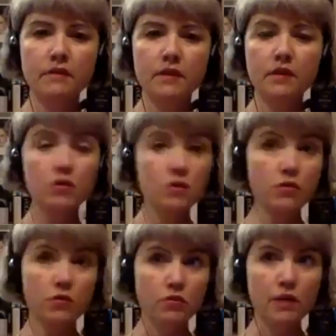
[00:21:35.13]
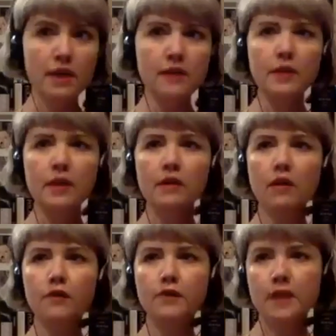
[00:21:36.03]
not not always but
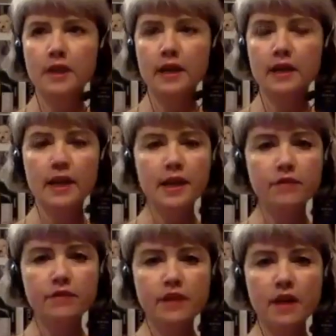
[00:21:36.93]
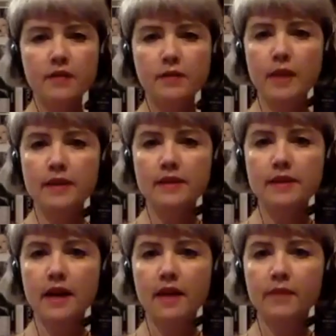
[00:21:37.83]
often in nature reserves places
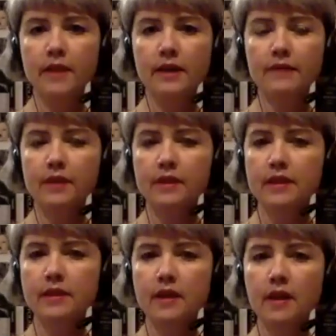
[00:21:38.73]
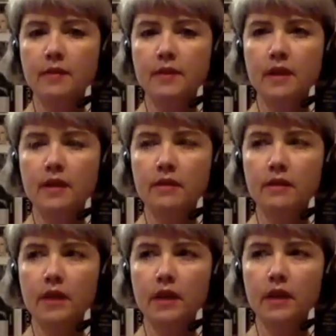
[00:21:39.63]
that have been left undisturbed so
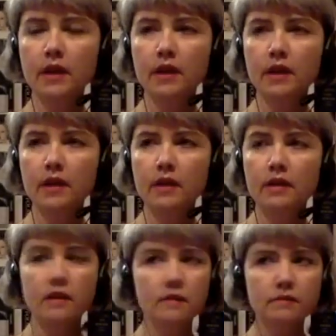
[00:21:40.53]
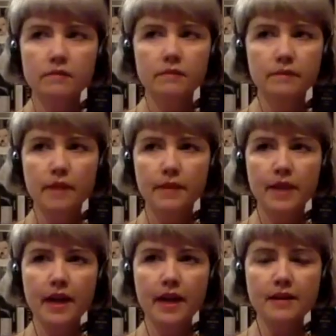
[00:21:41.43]
yeah. Maybe
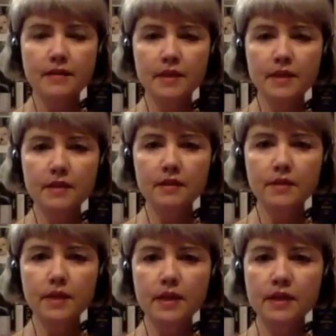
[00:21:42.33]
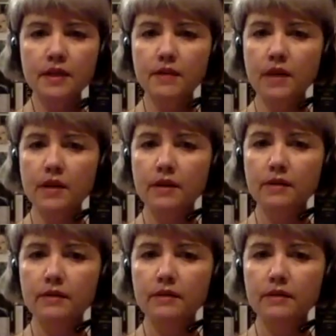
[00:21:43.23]
that has something to do with it. I don't know.